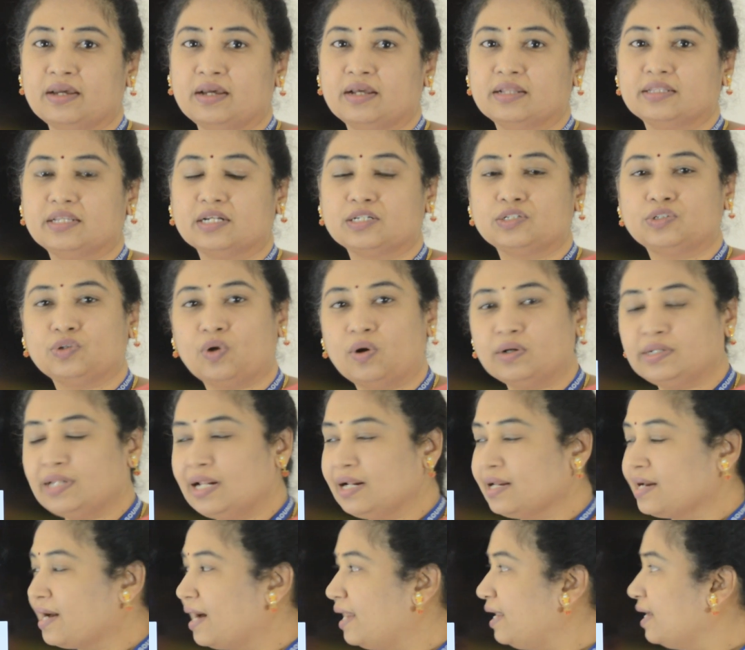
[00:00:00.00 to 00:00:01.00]
The
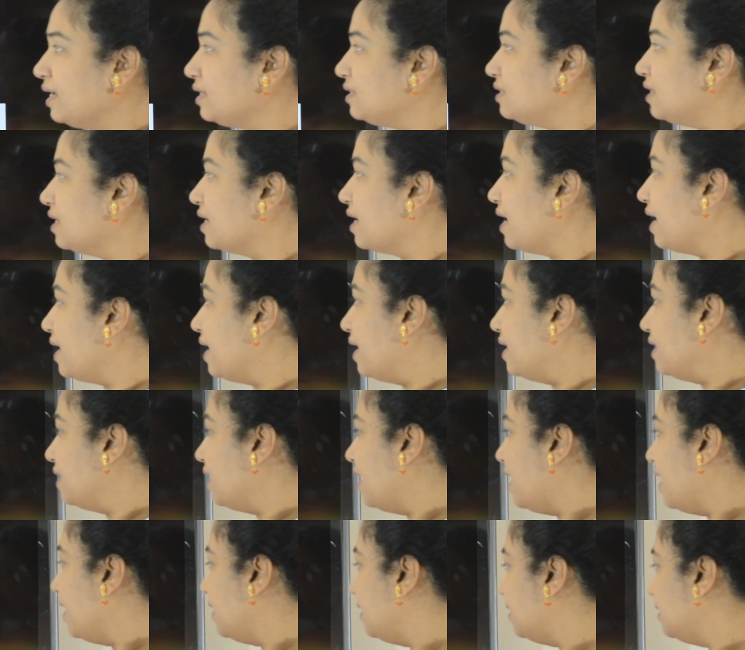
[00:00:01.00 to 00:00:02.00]
total collector current
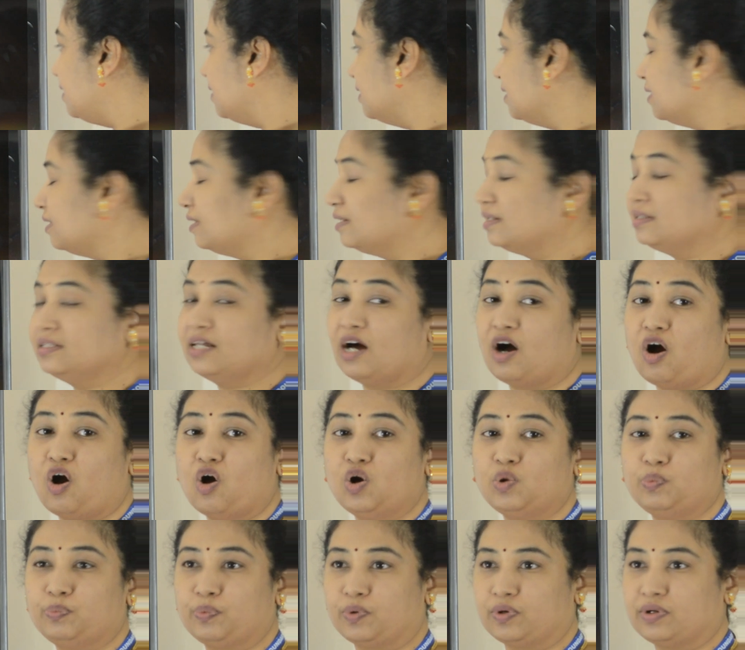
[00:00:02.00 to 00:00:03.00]
at the
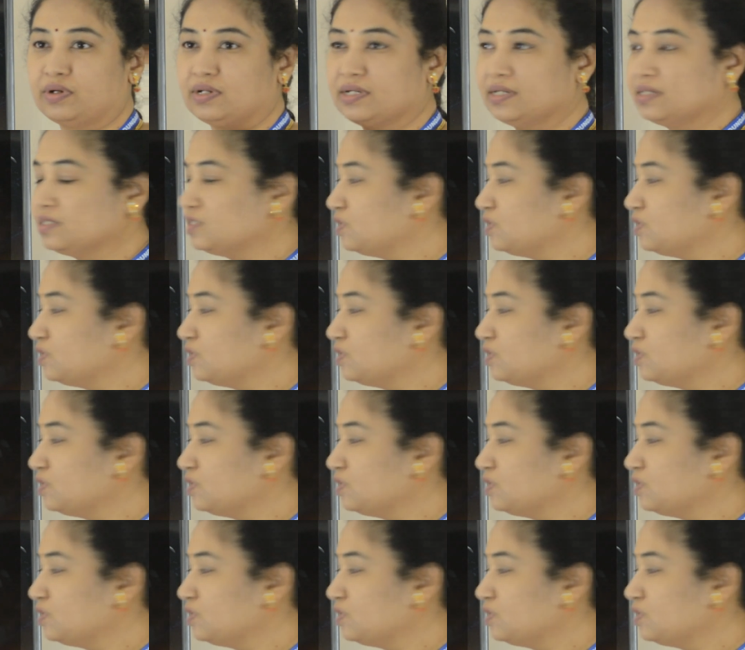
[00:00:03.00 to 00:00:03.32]
output,